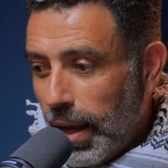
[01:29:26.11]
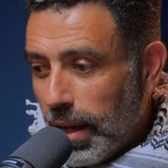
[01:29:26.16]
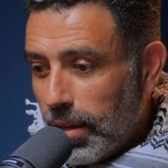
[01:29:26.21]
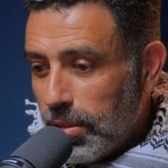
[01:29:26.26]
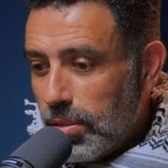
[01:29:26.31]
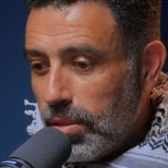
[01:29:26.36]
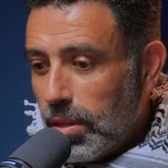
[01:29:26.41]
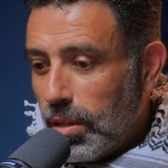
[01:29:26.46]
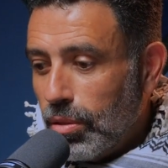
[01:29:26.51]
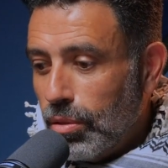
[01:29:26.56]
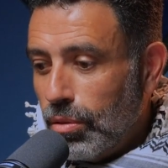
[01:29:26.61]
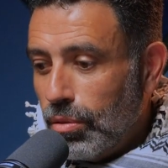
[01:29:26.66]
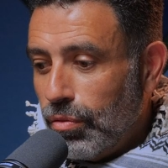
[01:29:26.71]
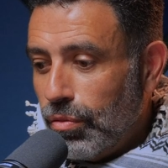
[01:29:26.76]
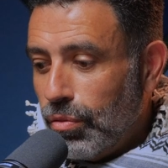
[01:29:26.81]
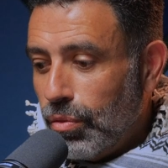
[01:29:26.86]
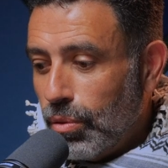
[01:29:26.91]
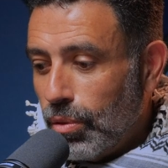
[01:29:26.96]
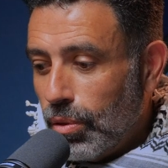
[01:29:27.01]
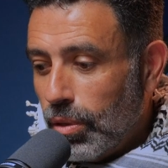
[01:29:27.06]
our
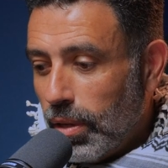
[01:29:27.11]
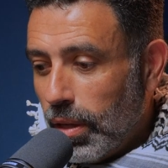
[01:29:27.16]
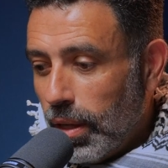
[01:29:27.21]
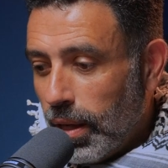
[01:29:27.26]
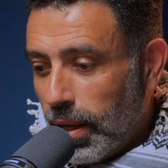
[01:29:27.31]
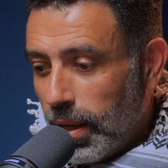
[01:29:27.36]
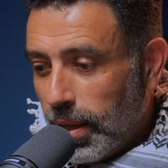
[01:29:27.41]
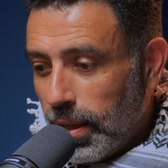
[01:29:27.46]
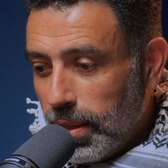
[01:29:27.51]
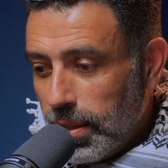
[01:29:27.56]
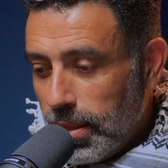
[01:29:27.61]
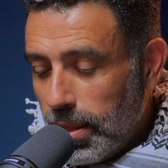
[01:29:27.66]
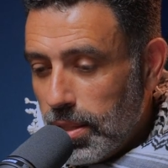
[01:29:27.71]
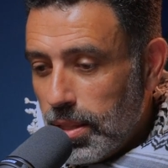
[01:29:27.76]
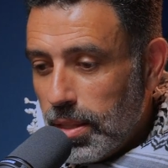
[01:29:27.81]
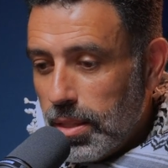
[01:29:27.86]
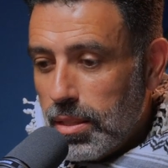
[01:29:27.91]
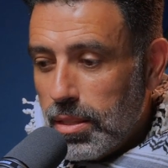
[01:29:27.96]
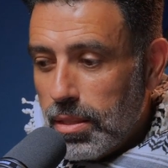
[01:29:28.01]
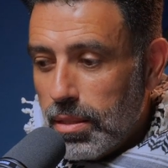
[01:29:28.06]
struggle for
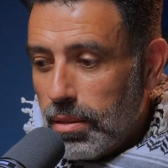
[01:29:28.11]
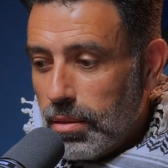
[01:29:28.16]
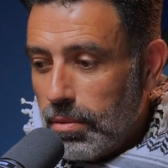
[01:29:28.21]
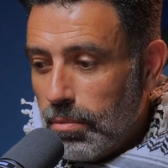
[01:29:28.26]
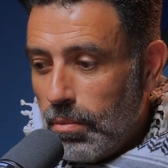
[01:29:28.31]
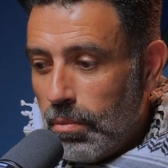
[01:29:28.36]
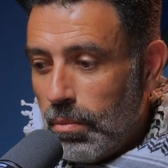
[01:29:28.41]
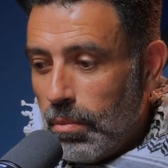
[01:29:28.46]
indigenous